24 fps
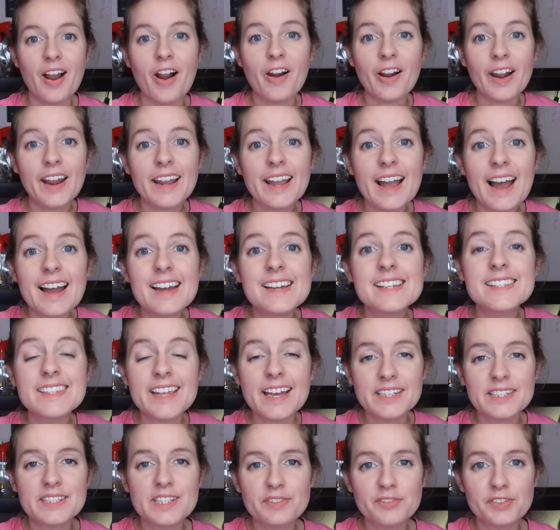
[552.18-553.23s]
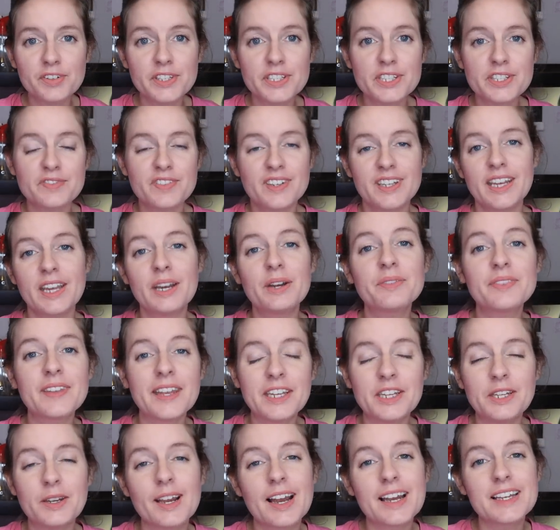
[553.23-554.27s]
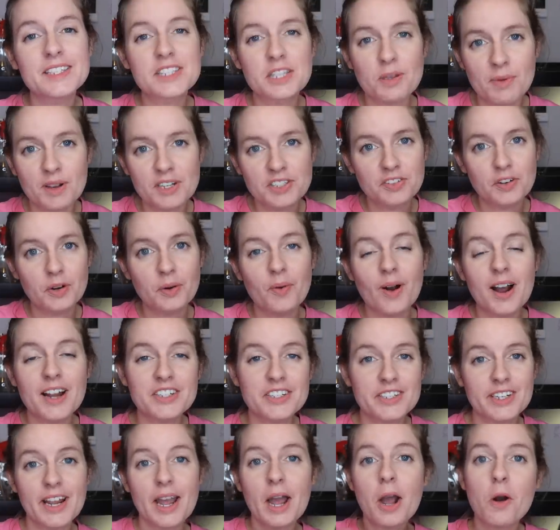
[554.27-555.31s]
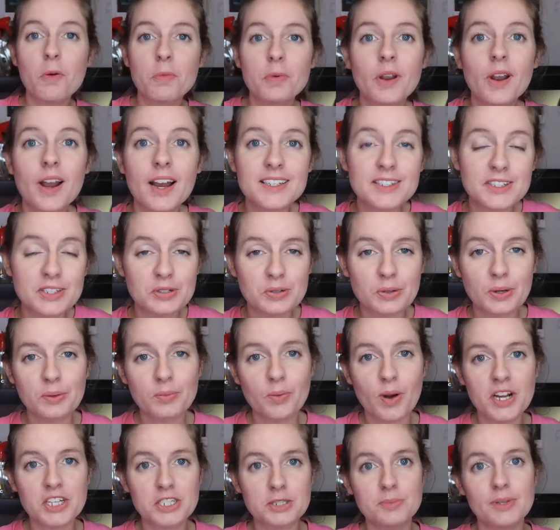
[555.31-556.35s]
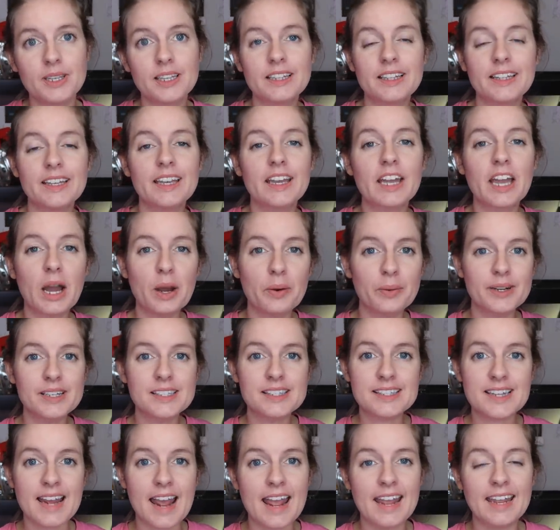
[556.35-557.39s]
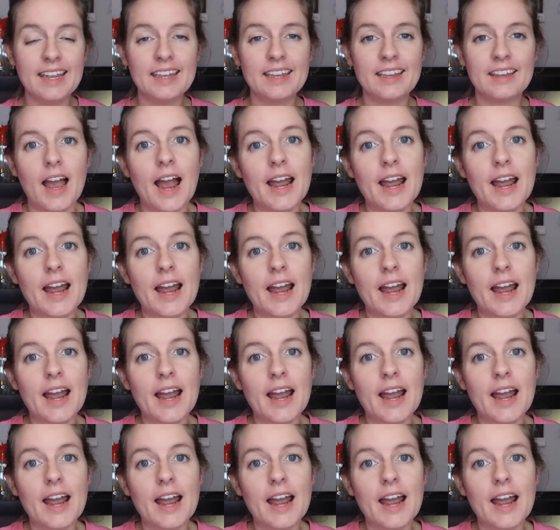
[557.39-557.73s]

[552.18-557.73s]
Alright guys, that is it for this video. Thank you guys so much for watching. I hope you guys enjoyed watching me clean Koa's tank.